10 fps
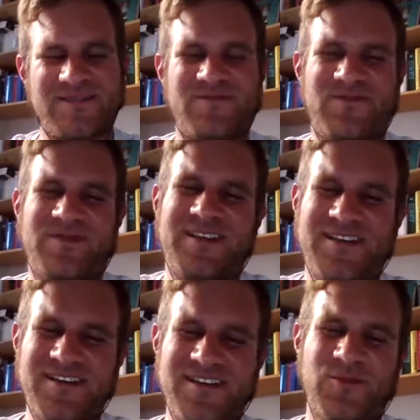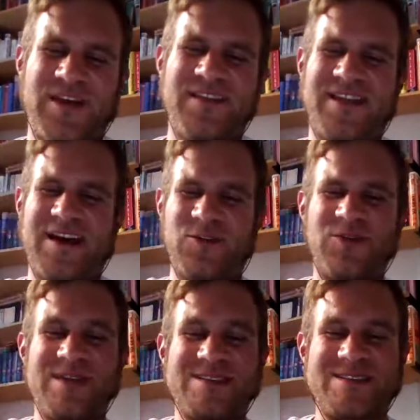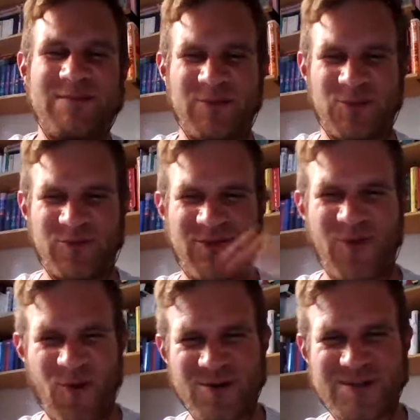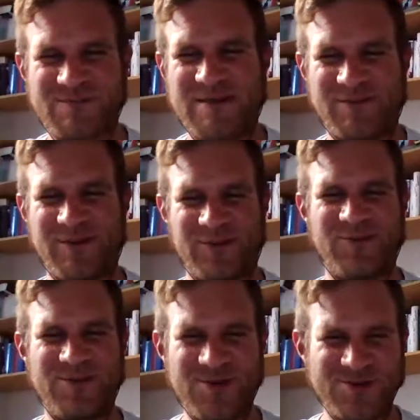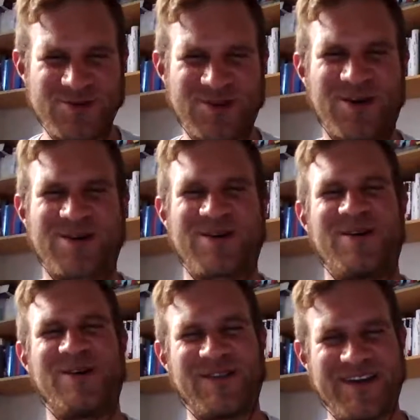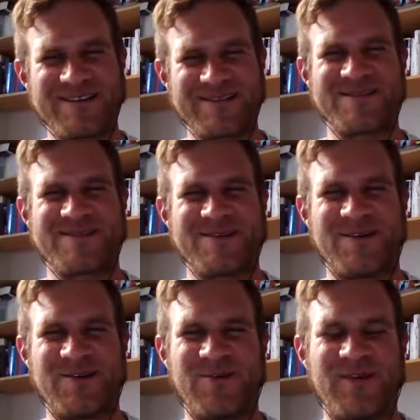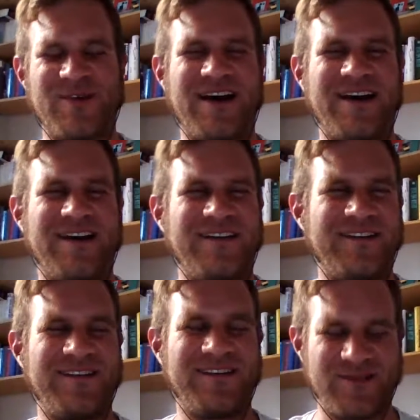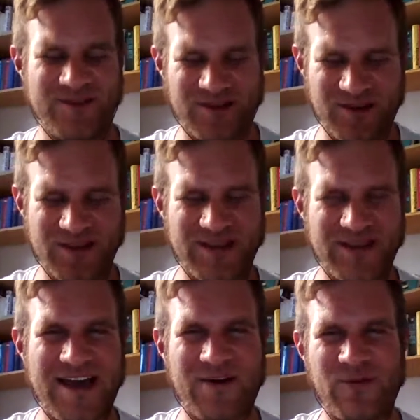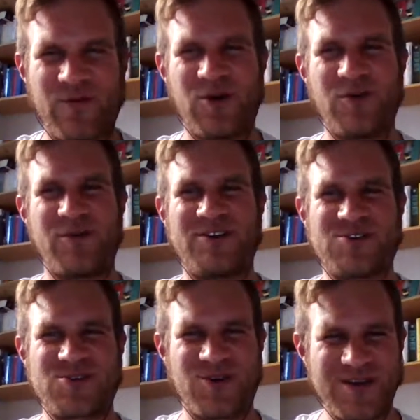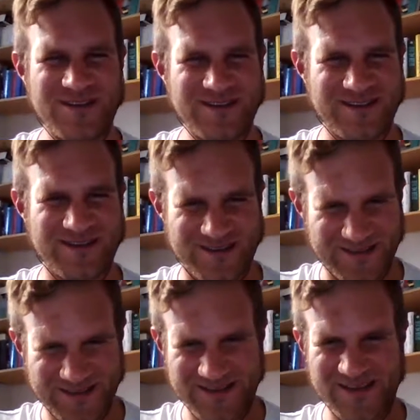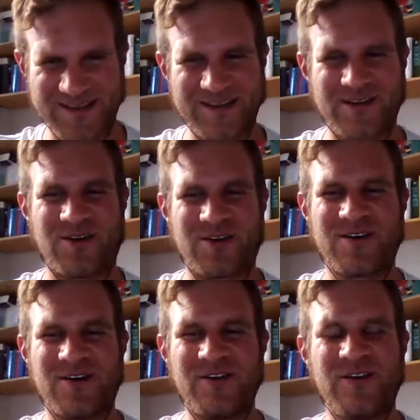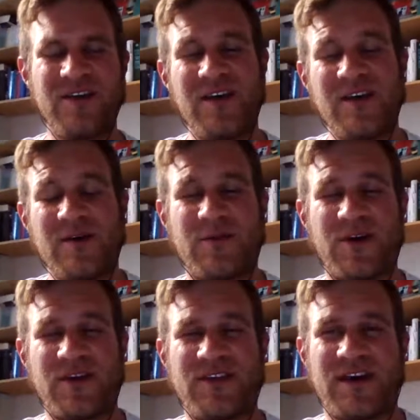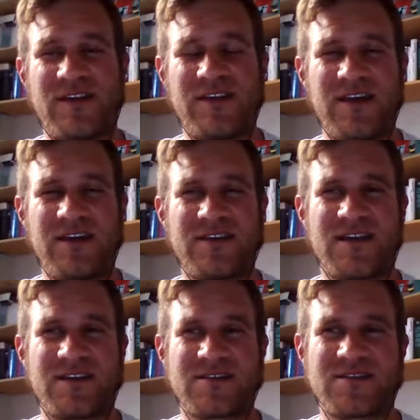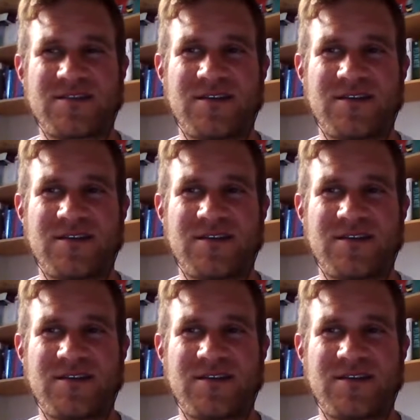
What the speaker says: I didn't went now to this level to force people to use gloqon, yes? So until now, nobody joined gloqon, but I think that's